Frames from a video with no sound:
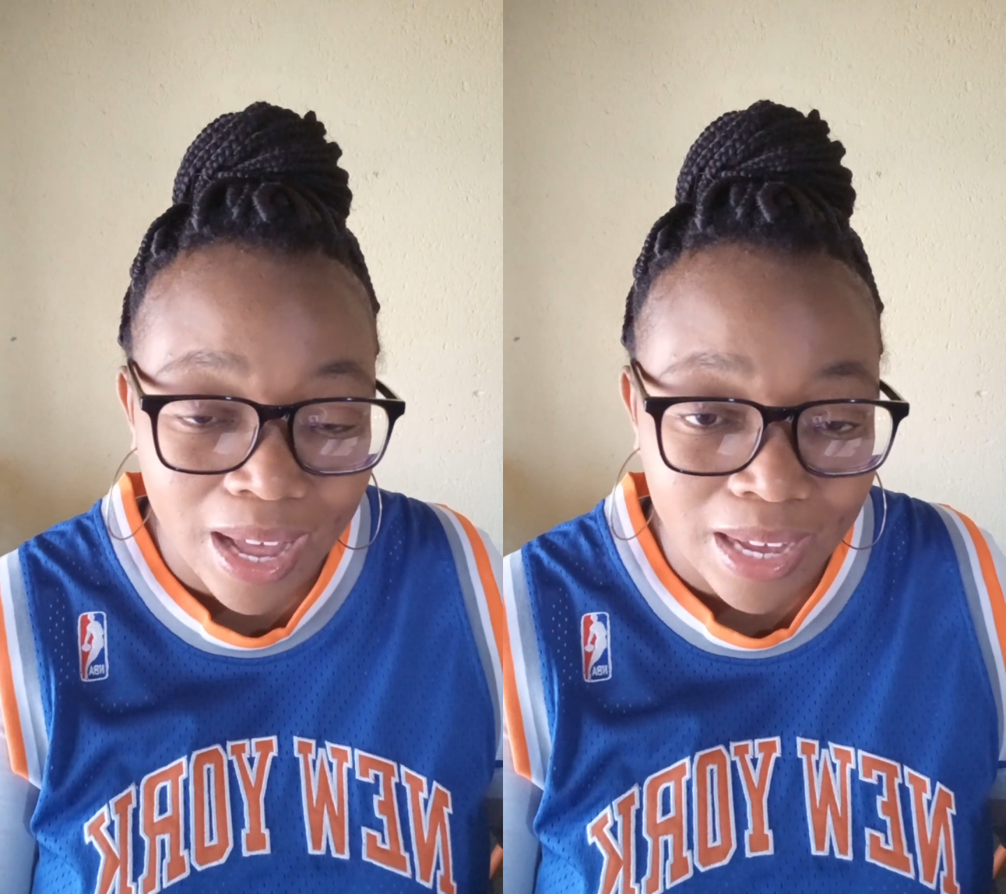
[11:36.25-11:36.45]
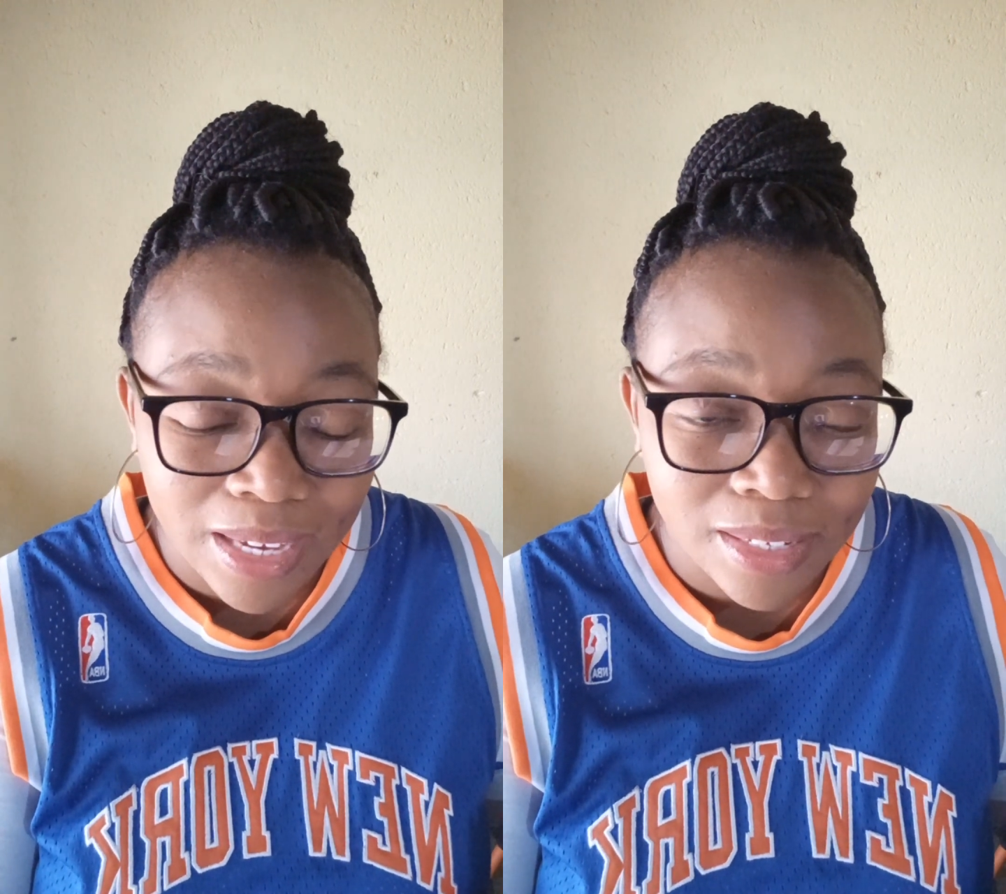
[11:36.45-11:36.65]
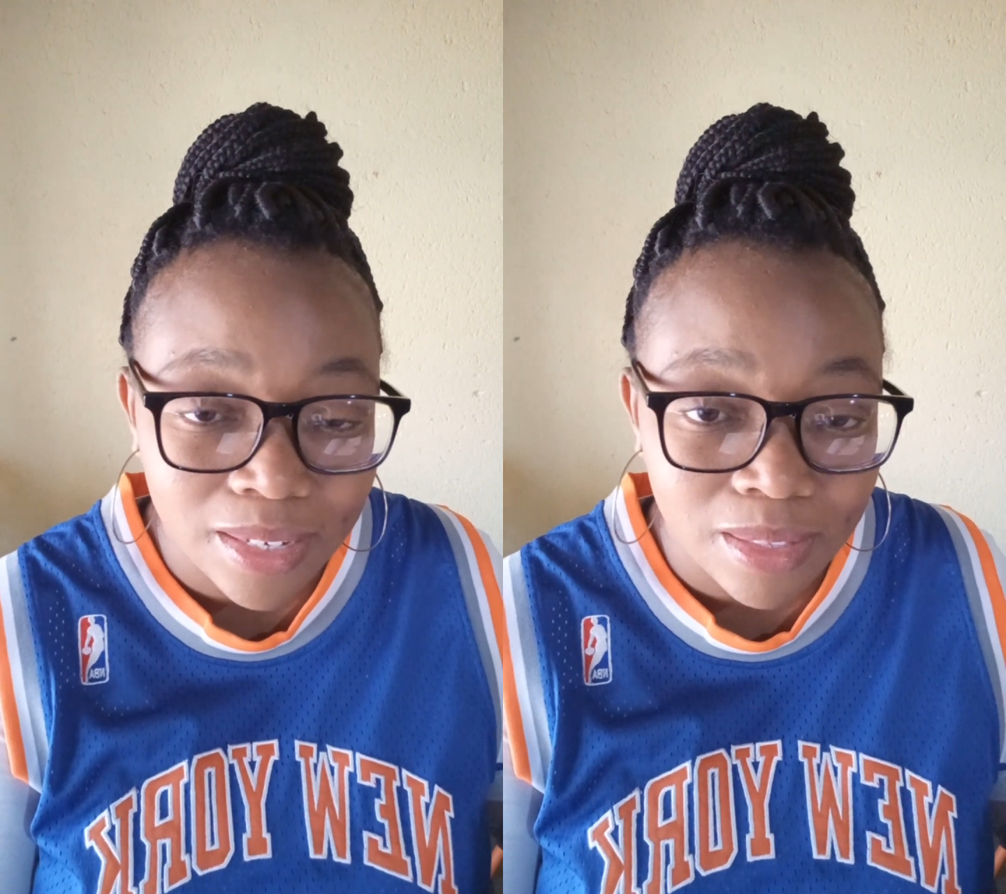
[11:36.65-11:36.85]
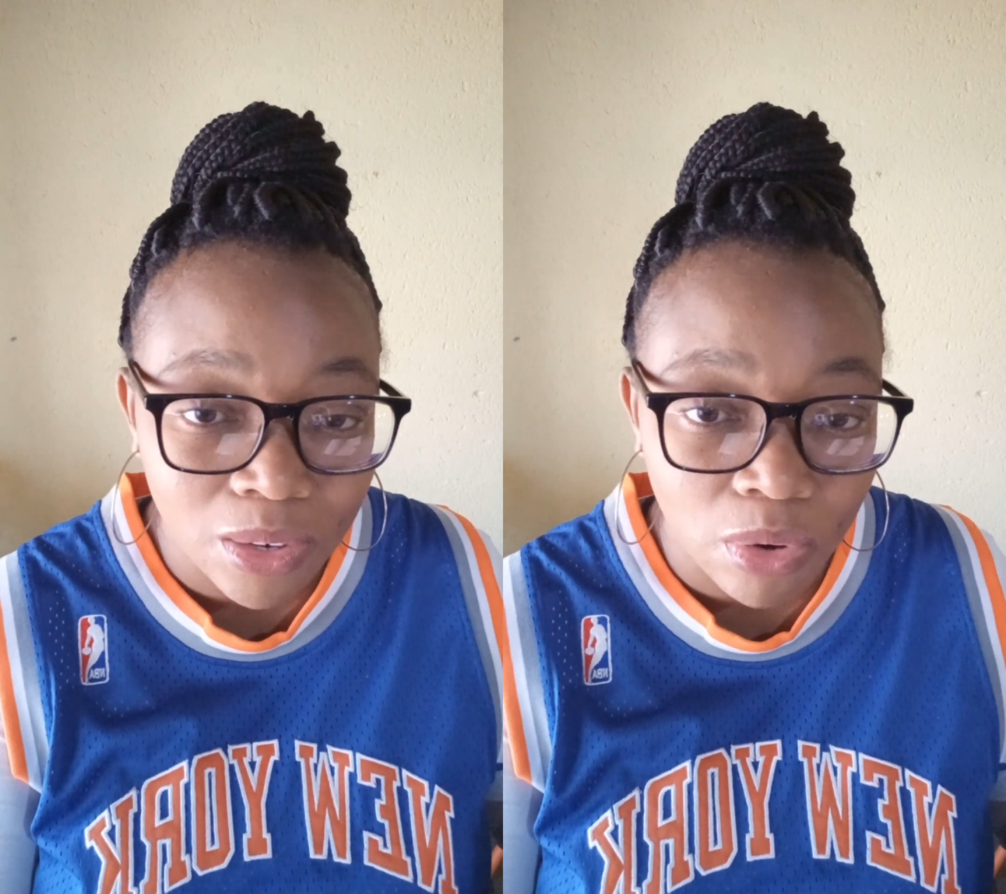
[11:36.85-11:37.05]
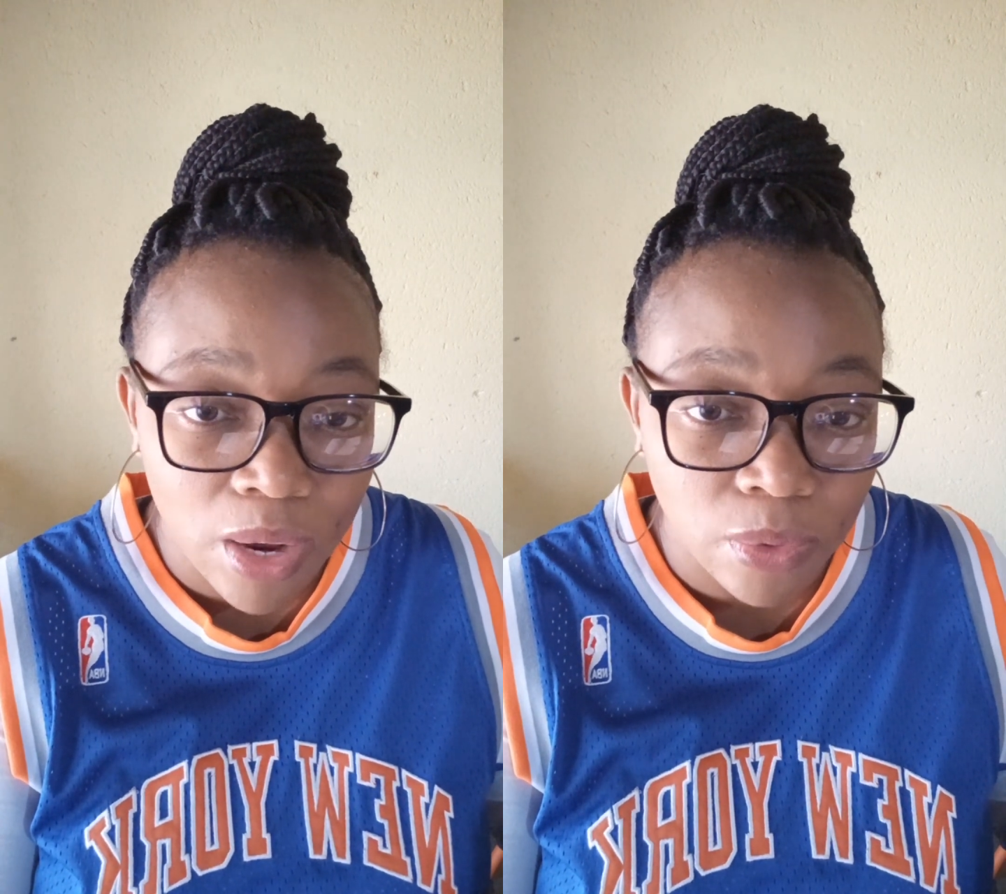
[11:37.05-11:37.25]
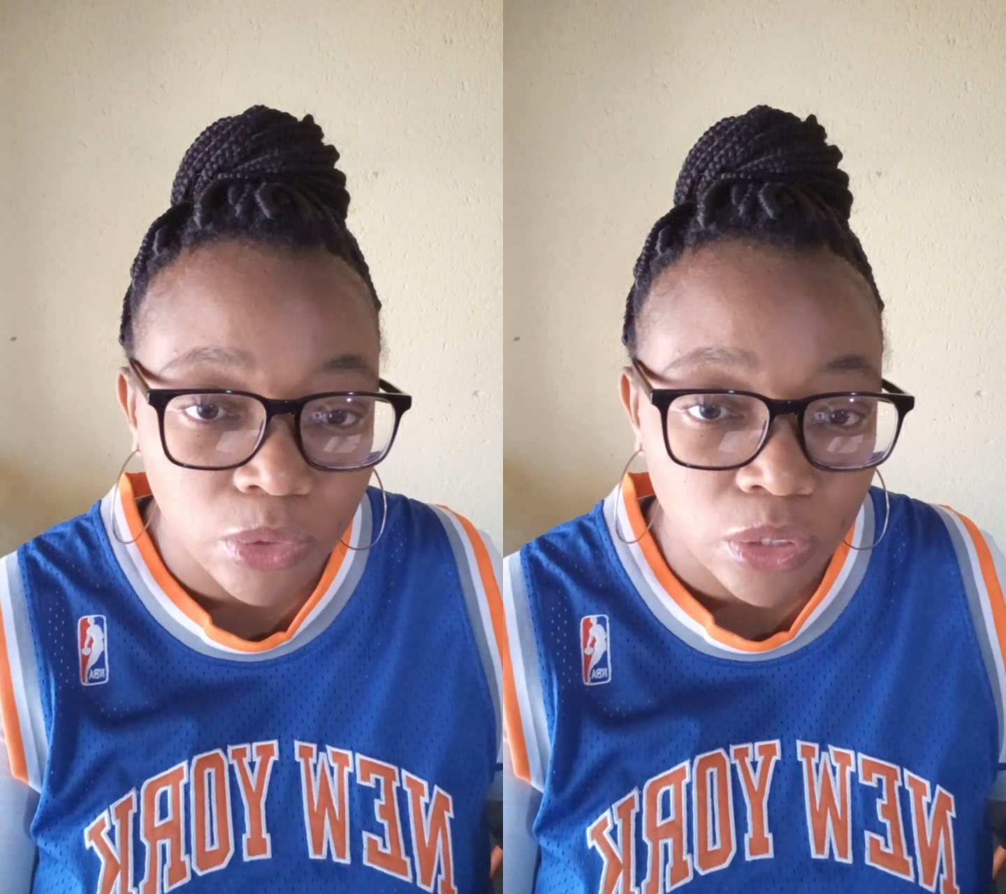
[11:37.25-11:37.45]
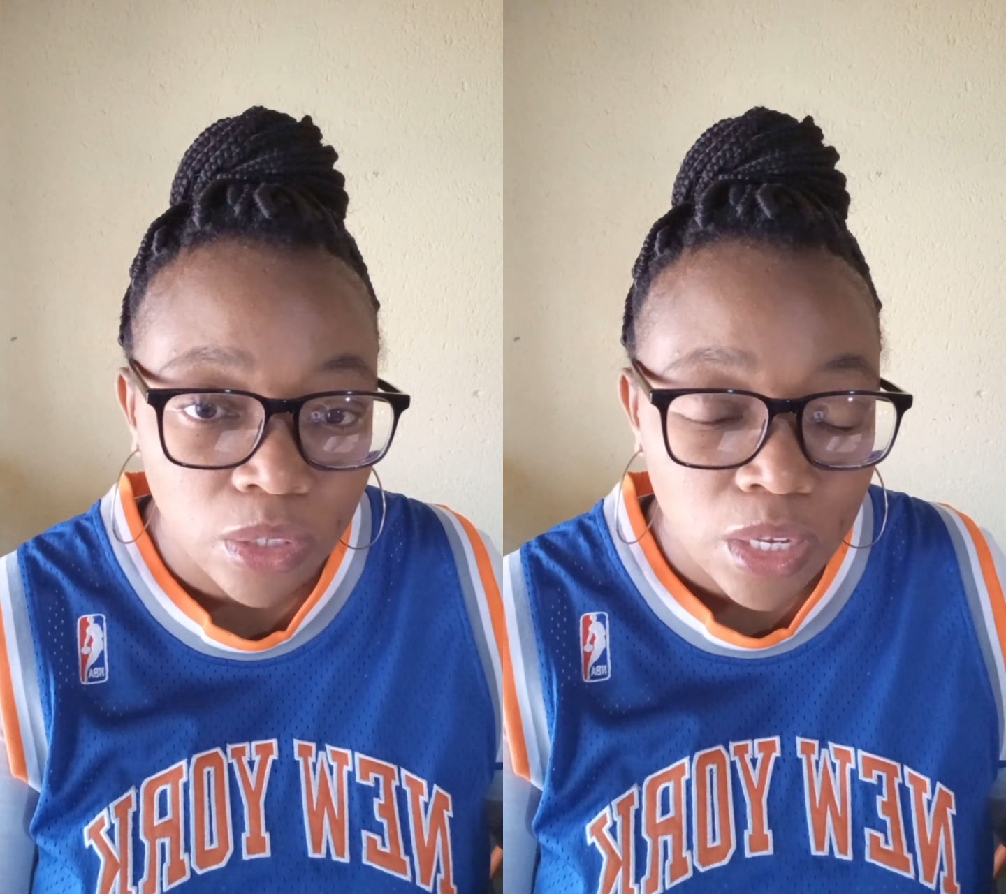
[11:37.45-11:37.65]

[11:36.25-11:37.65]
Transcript: are hitting the ground.